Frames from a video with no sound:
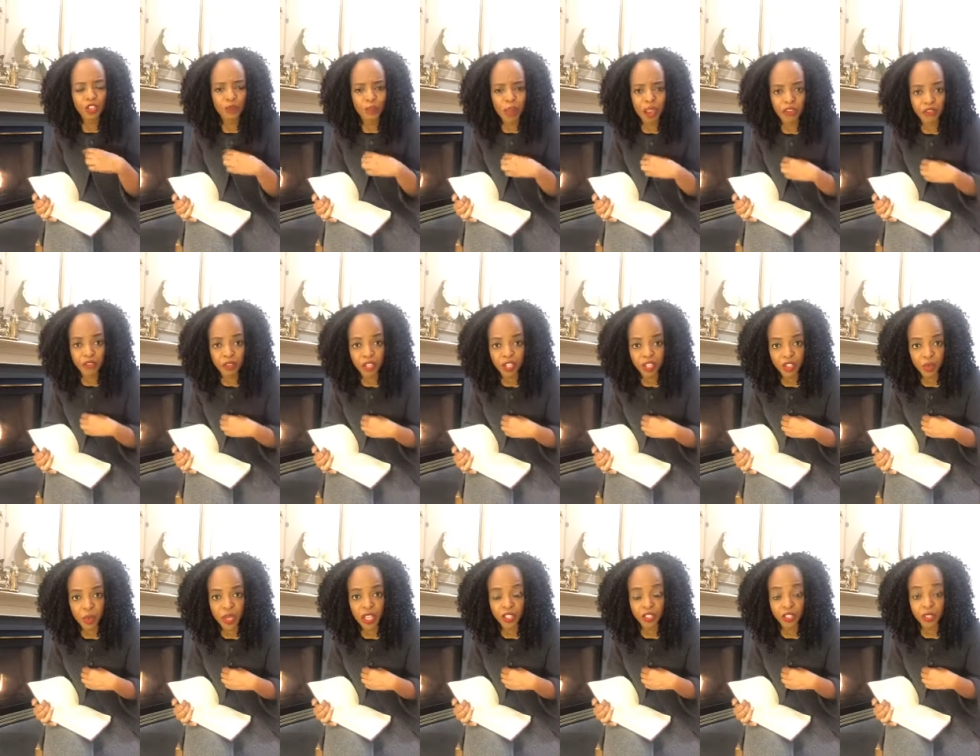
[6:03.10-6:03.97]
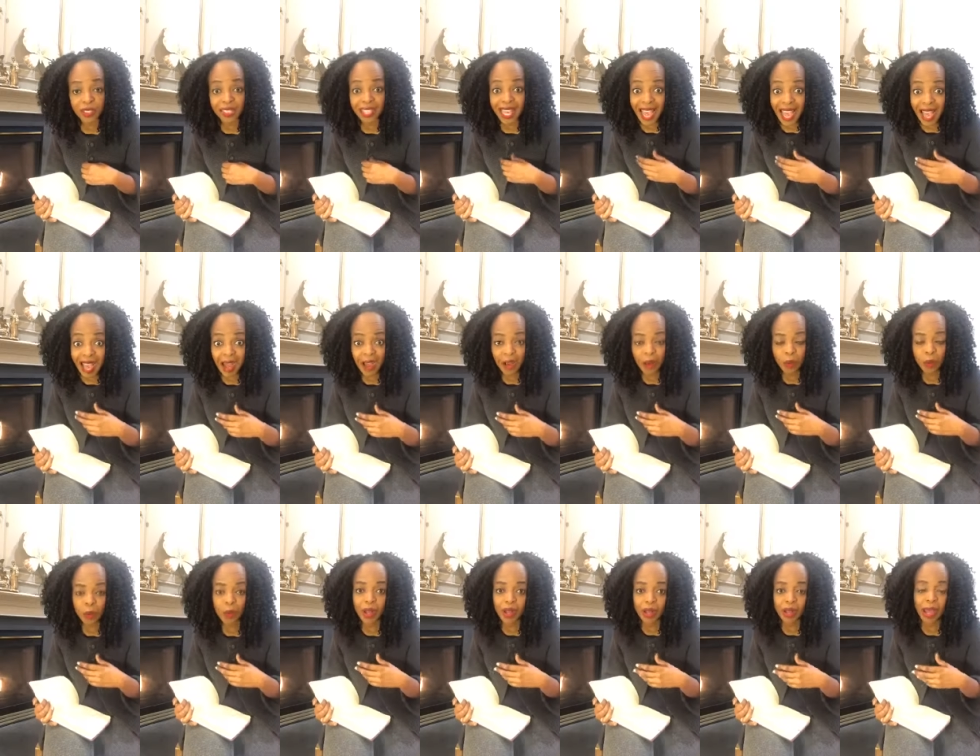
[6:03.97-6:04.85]
of my frustrations?
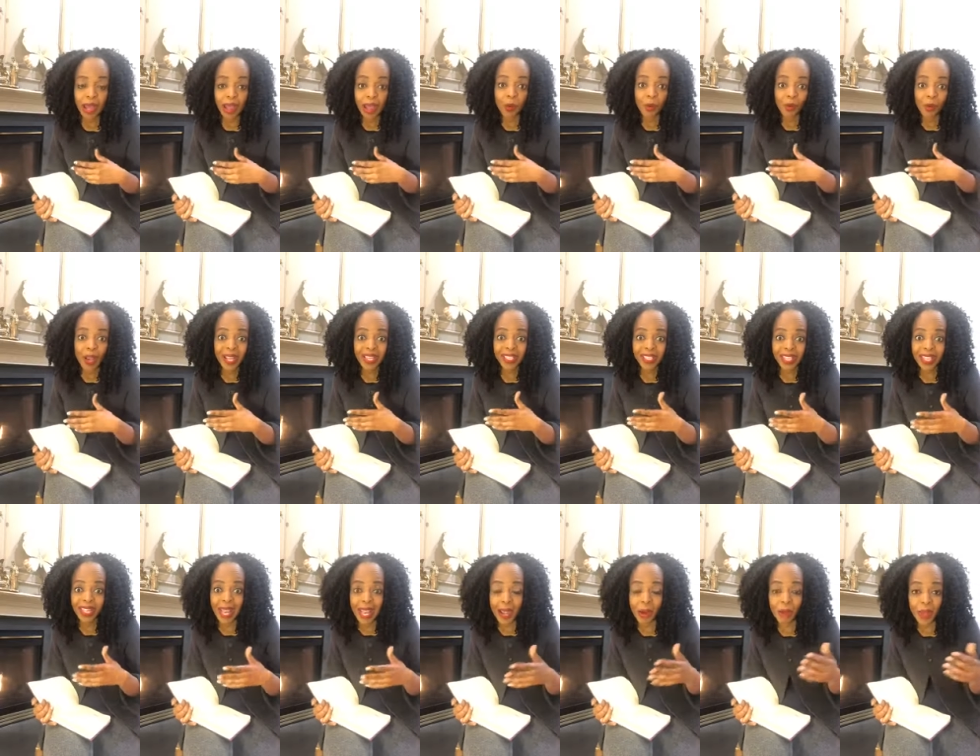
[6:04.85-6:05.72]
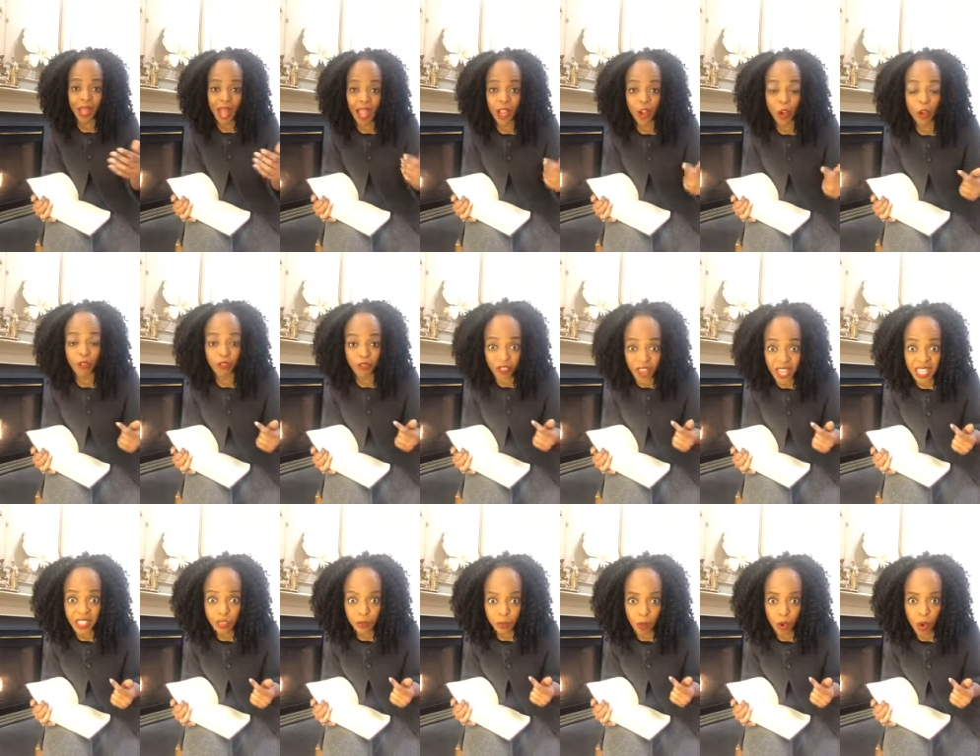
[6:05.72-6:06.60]
How? Well, I went and I, I got
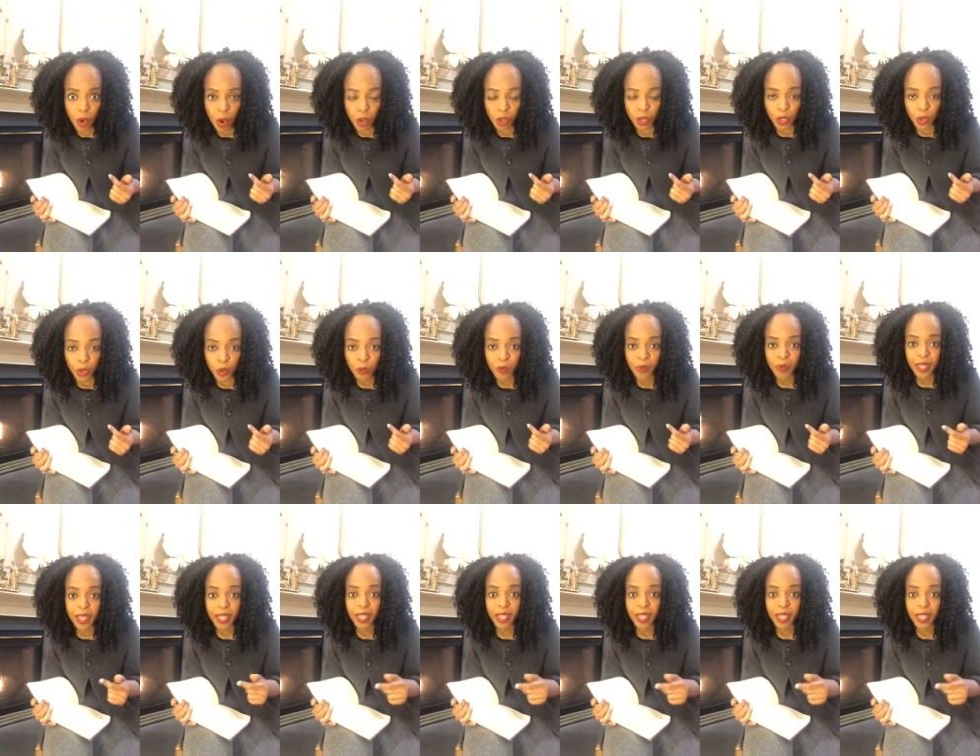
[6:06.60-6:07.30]
Facebook on you.